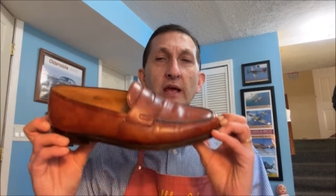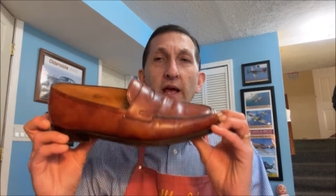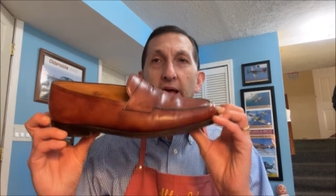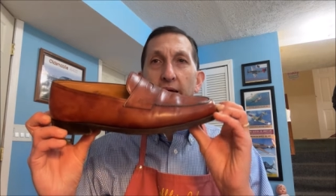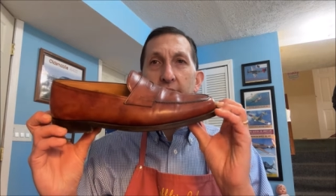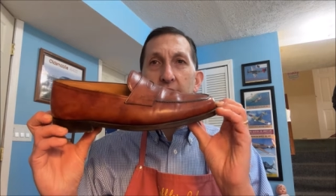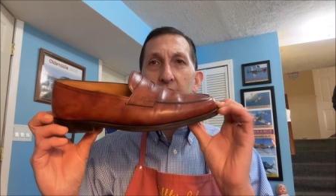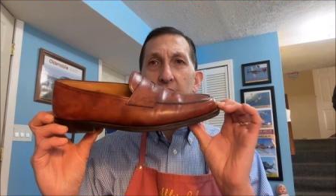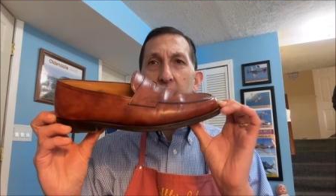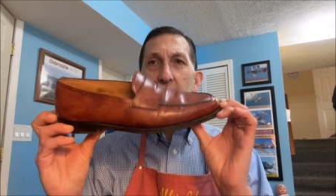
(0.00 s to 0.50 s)

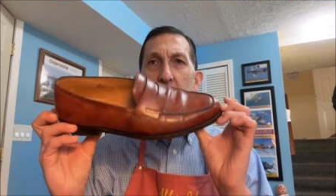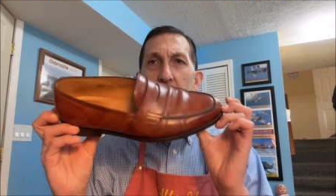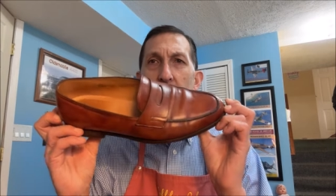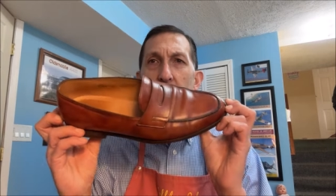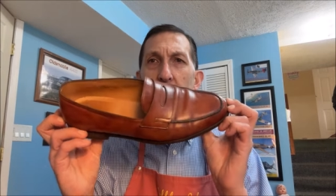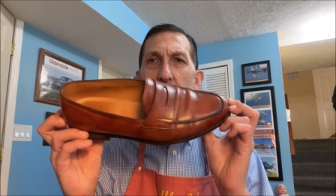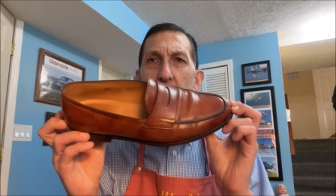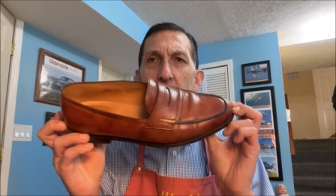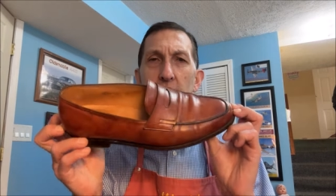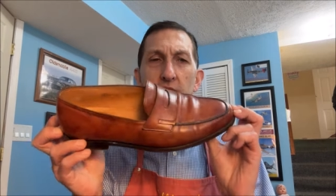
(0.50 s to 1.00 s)
And
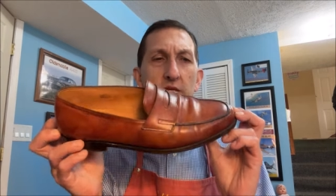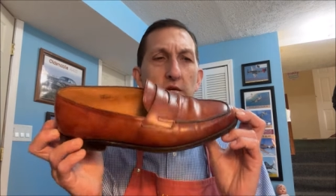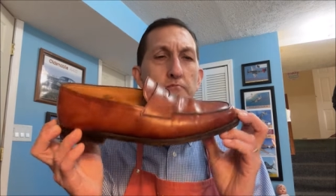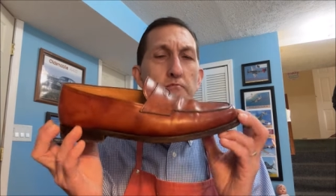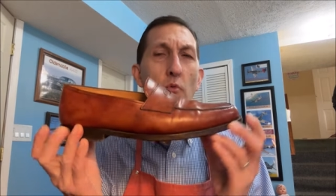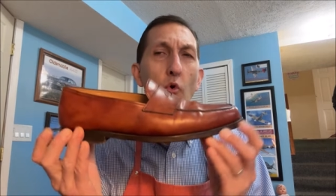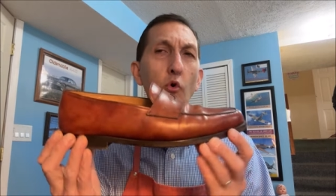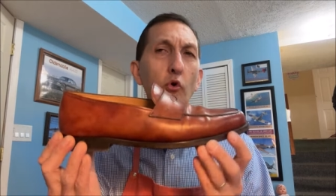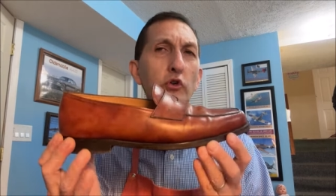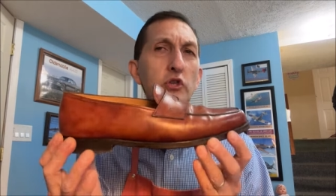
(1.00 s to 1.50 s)
uh, the
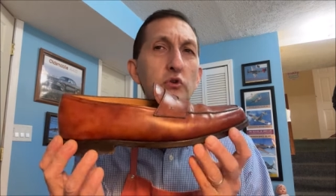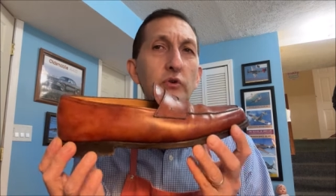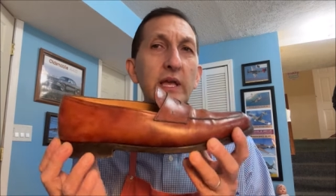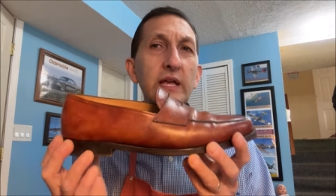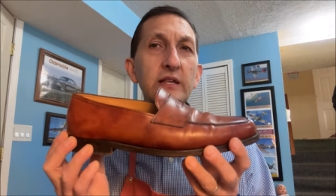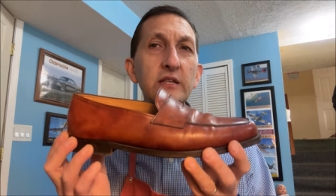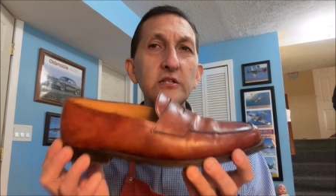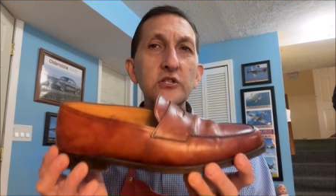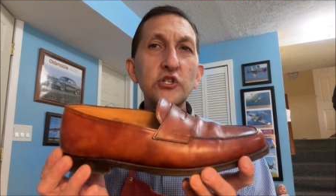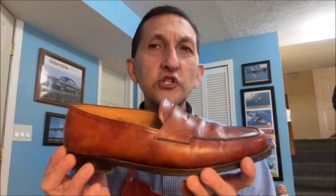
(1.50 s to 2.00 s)
more you
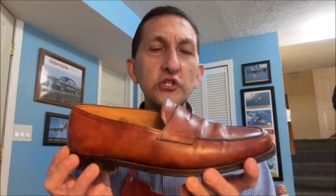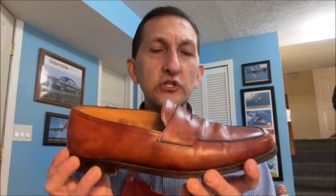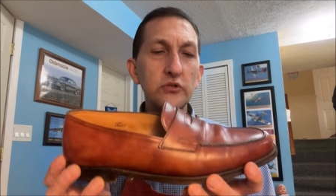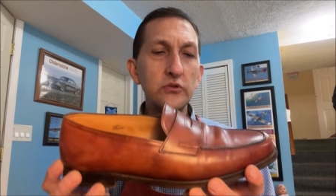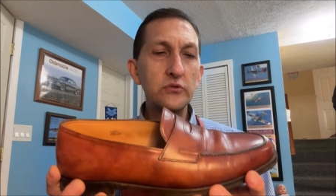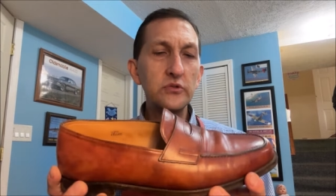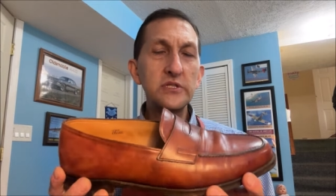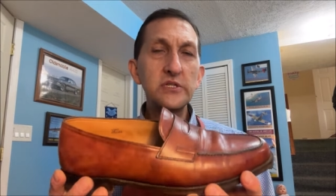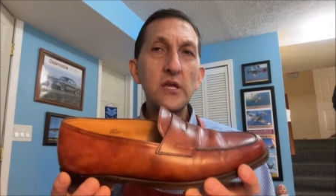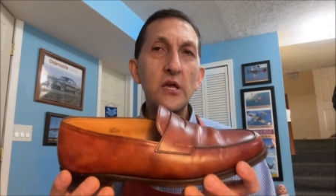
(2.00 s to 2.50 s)
get into
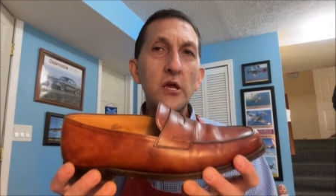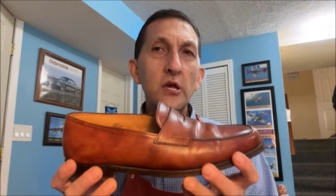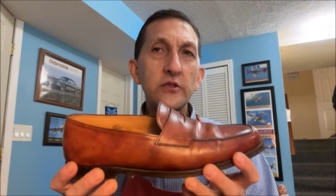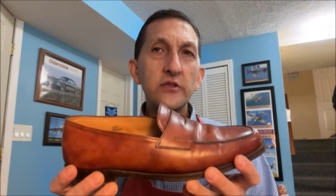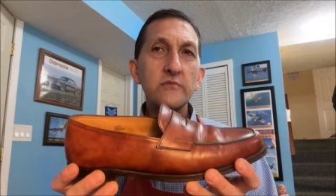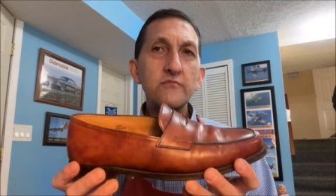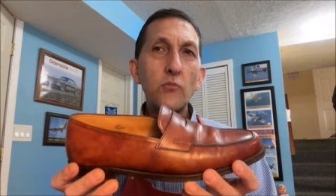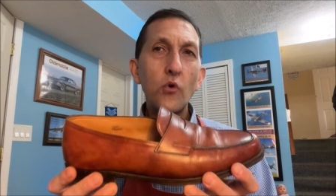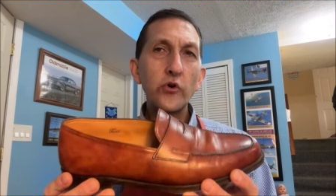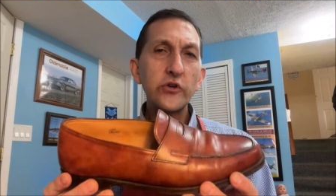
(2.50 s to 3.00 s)
shoes,
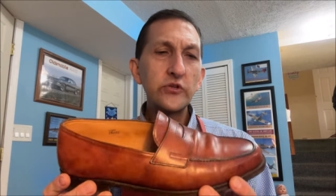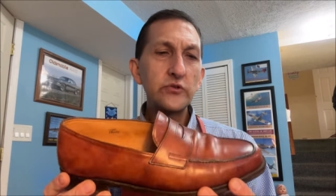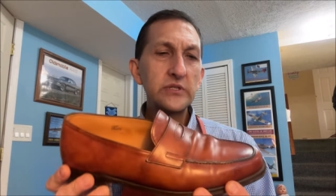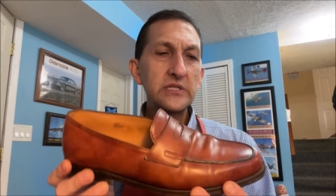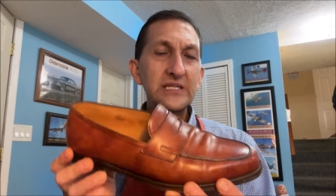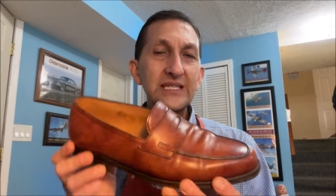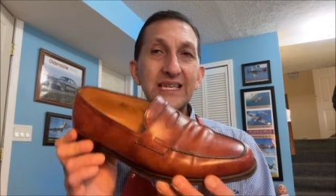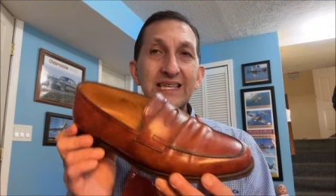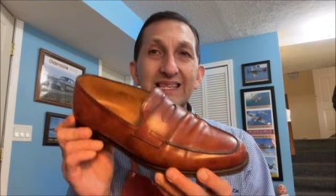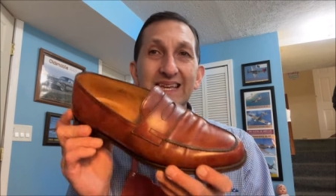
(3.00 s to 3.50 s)
the more you'll
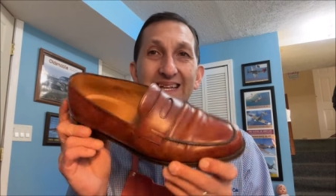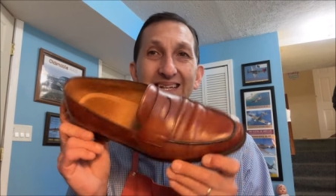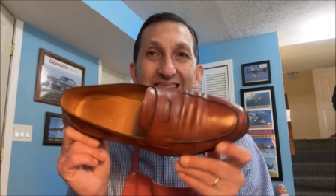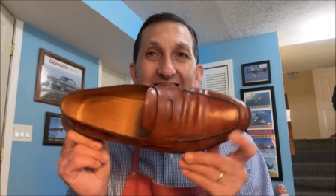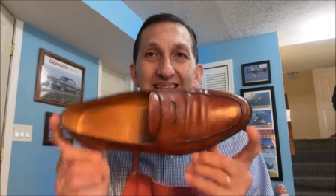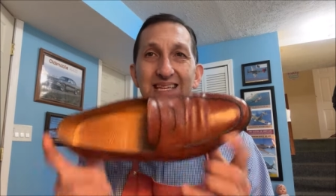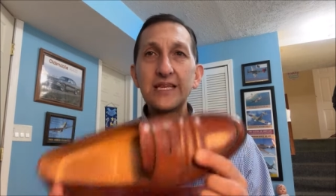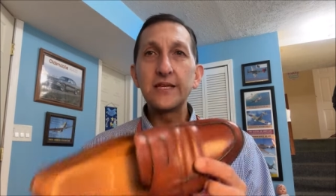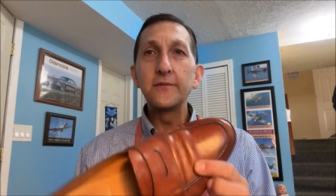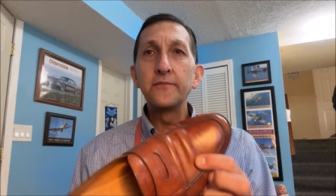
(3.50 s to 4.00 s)
see that
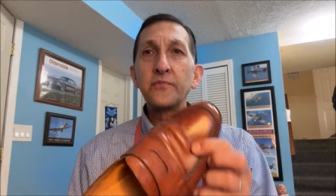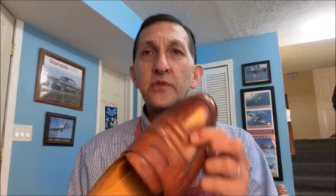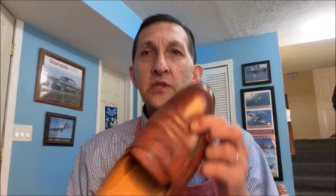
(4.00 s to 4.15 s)
the